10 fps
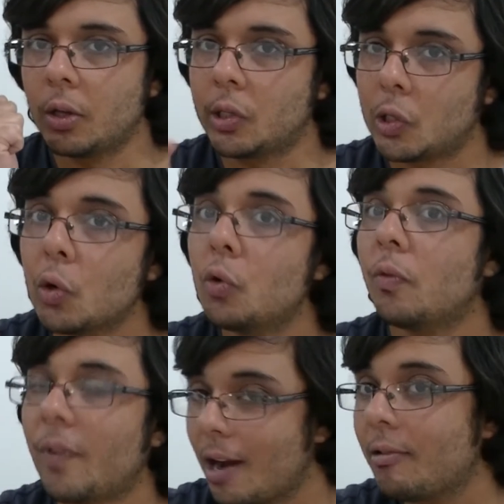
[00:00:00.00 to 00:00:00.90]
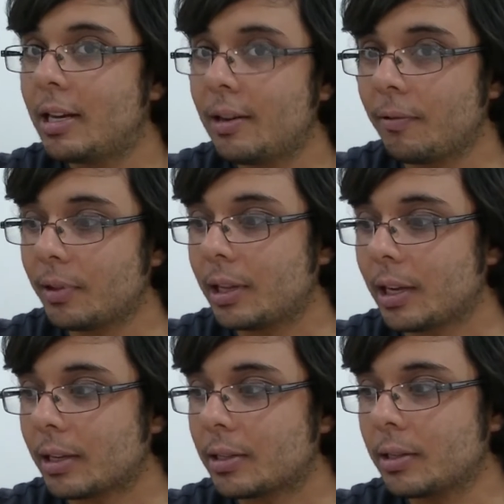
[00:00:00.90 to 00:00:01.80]
Two very different
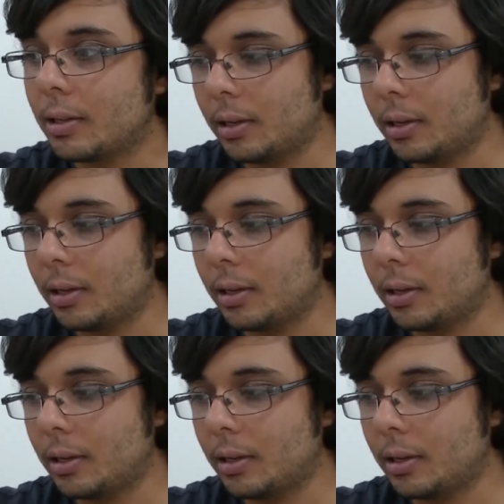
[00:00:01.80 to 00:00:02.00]
things.